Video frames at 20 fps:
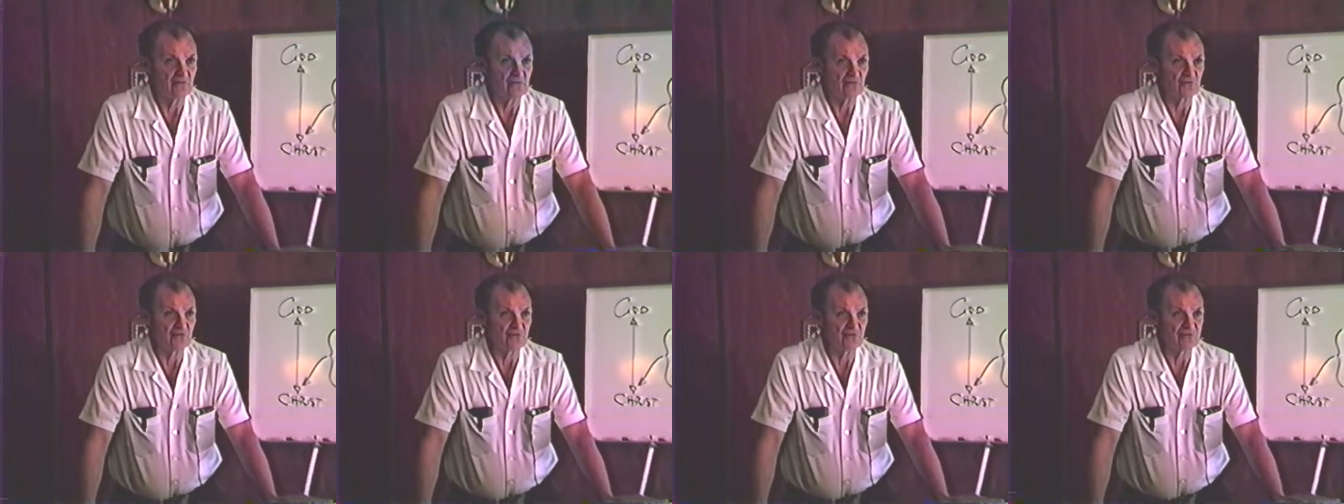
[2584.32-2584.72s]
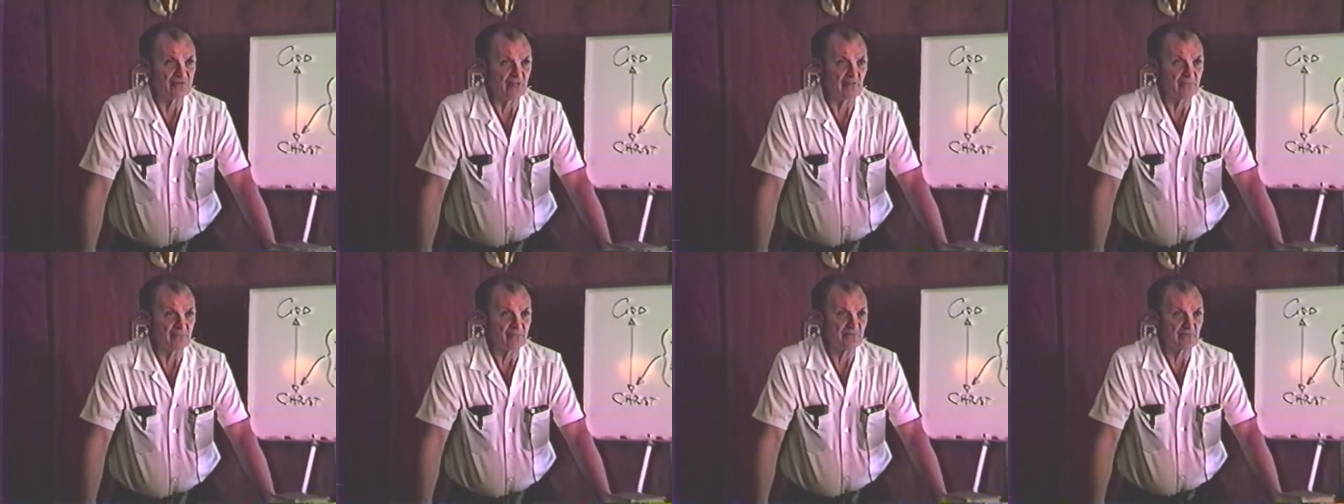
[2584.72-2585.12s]

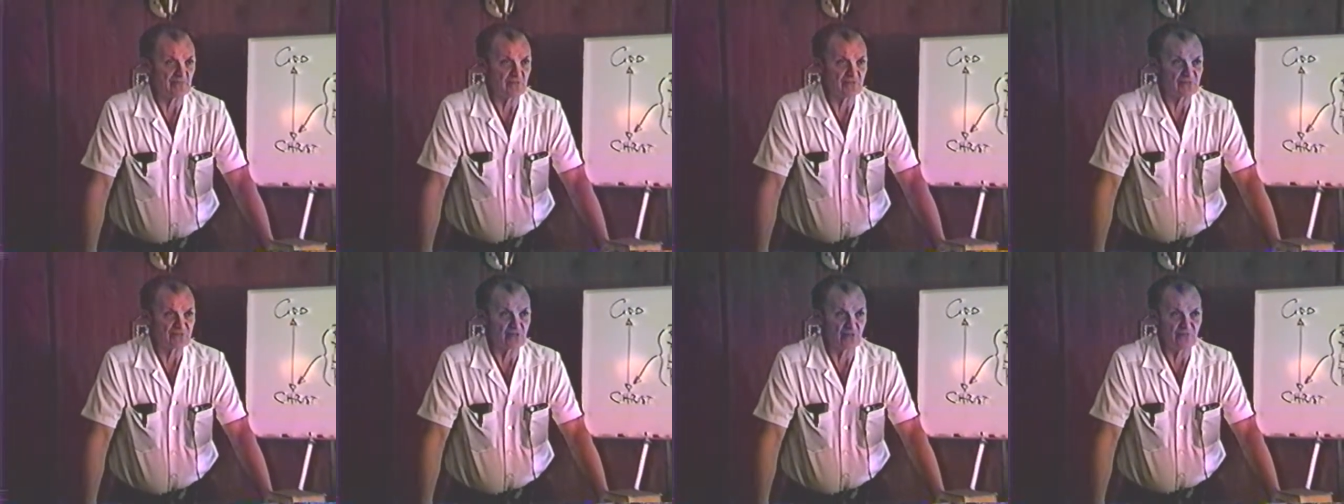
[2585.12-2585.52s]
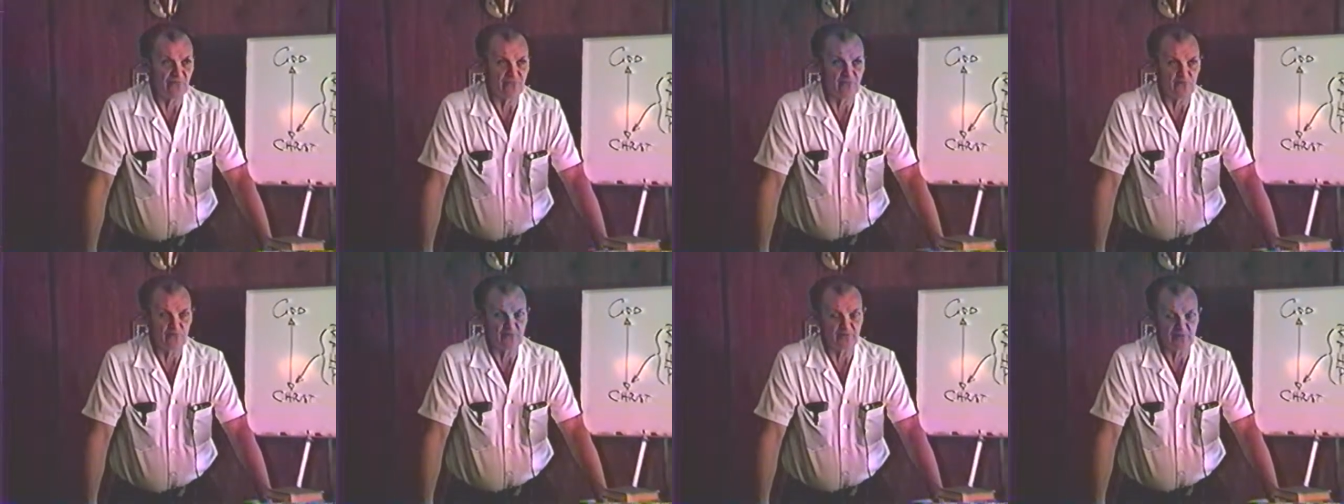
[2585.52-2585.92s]
contempt, and so
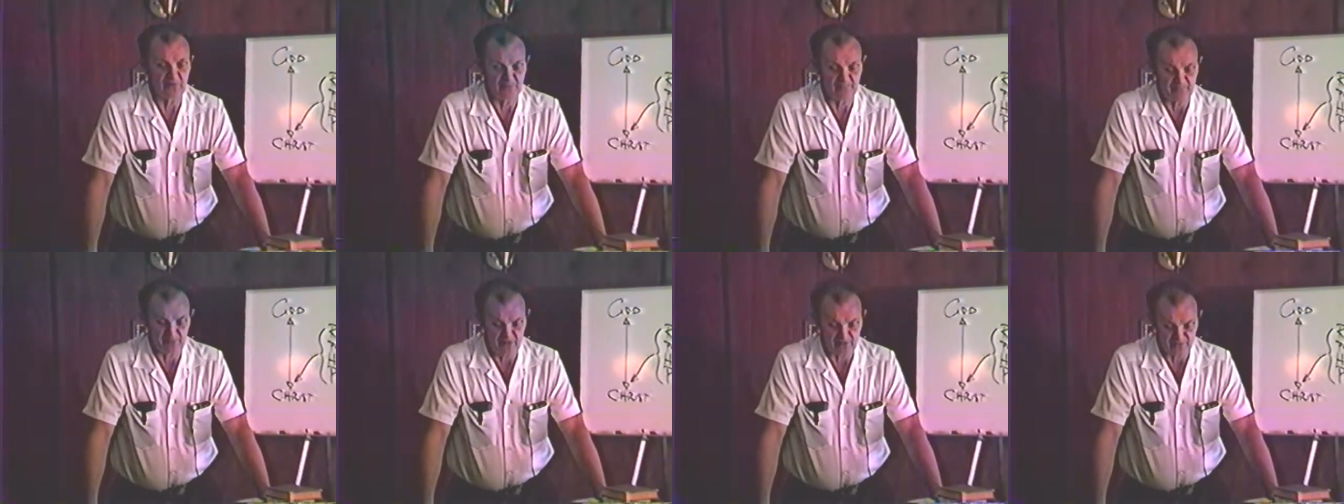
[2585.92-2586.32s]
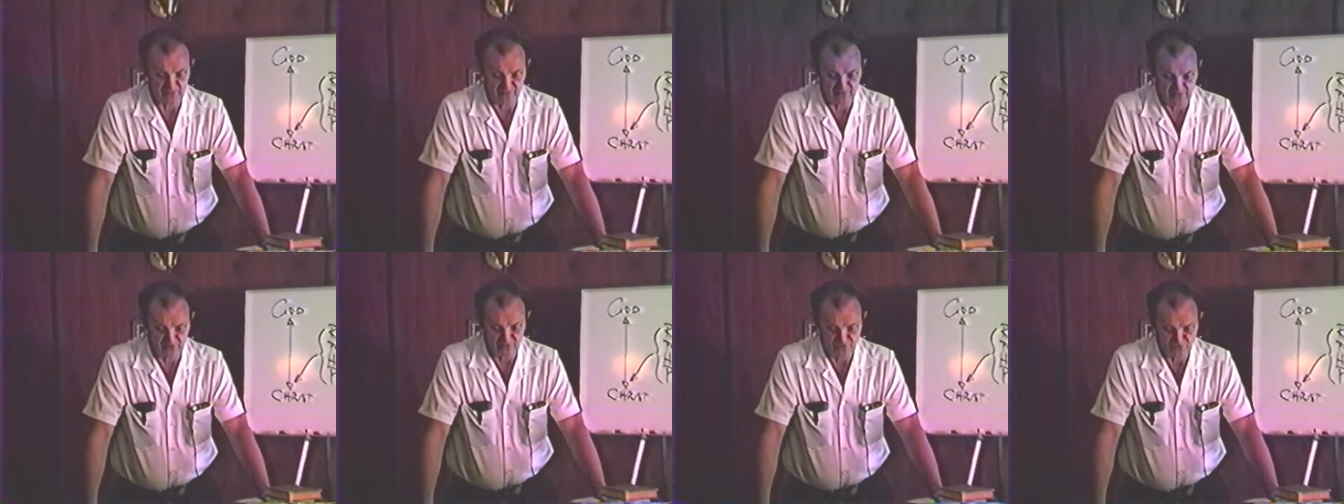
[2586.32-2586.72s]
forth on the part
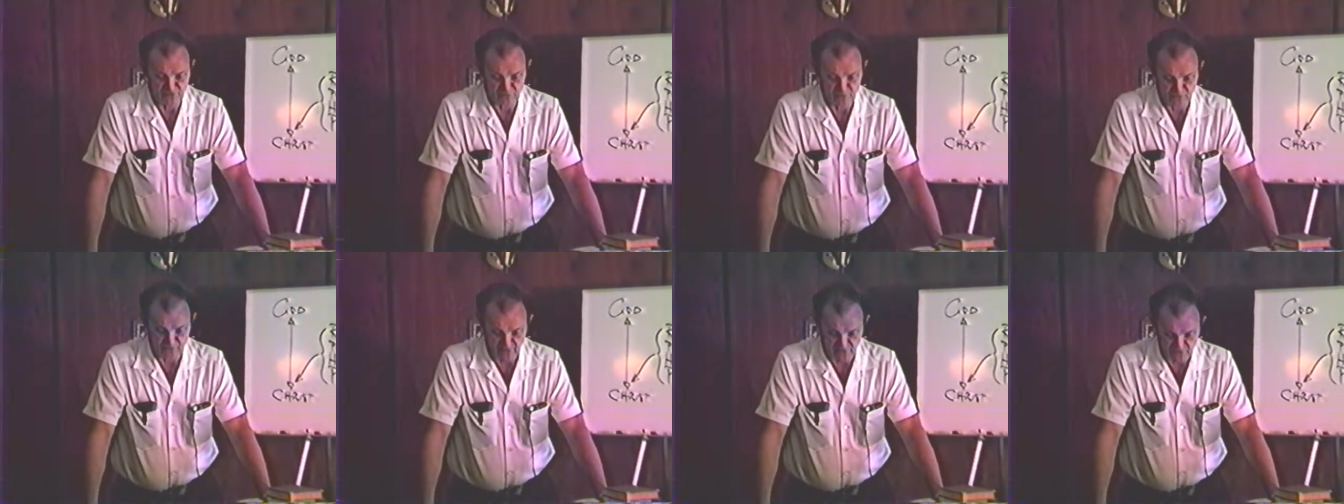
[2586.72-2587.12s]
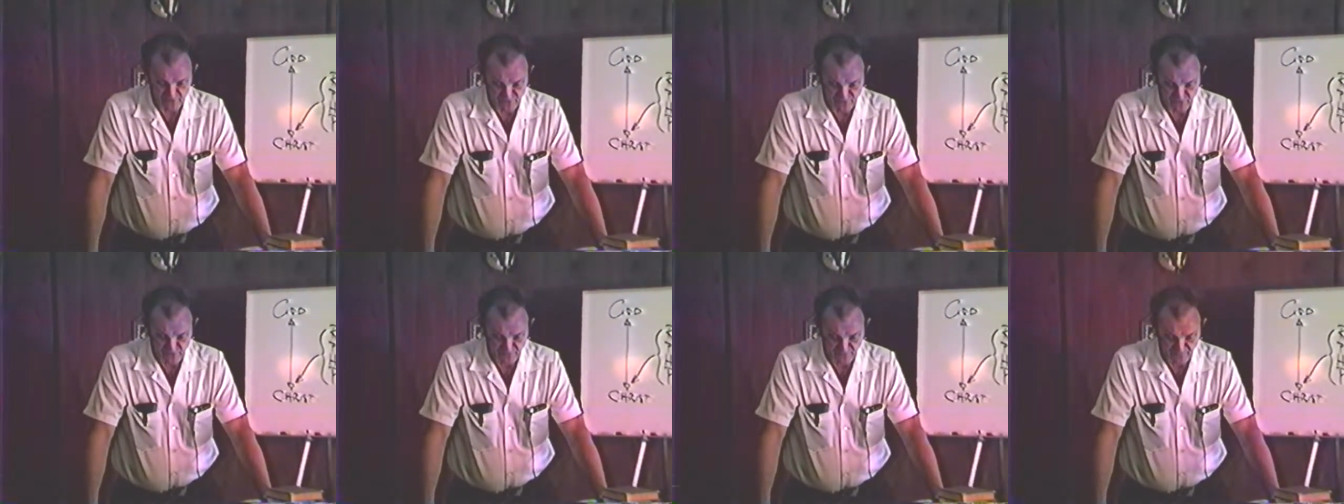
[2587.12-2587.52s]
of those who are
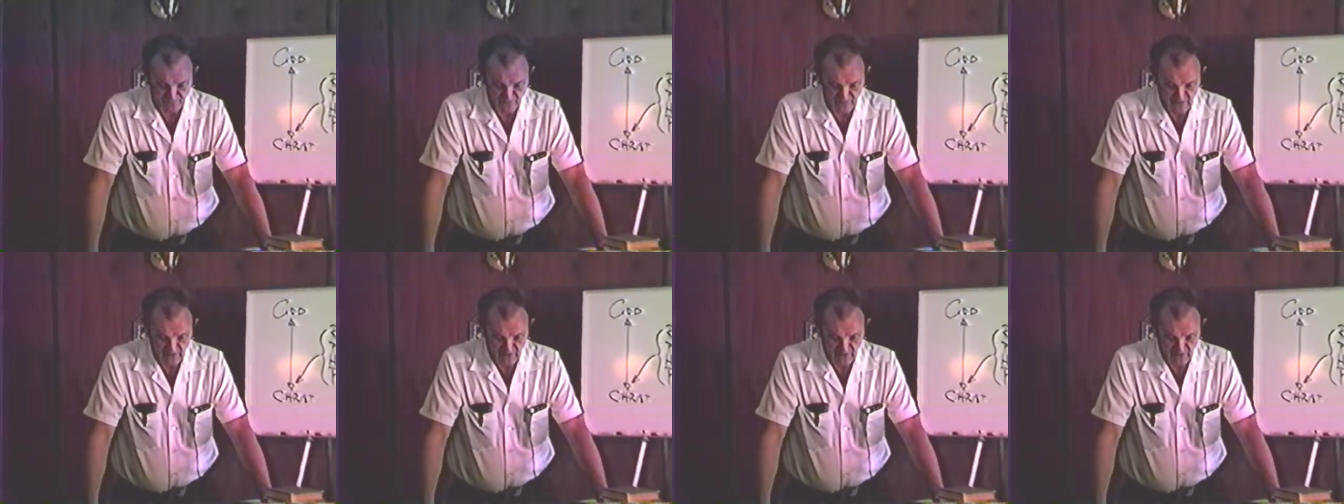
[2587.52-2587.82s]
around you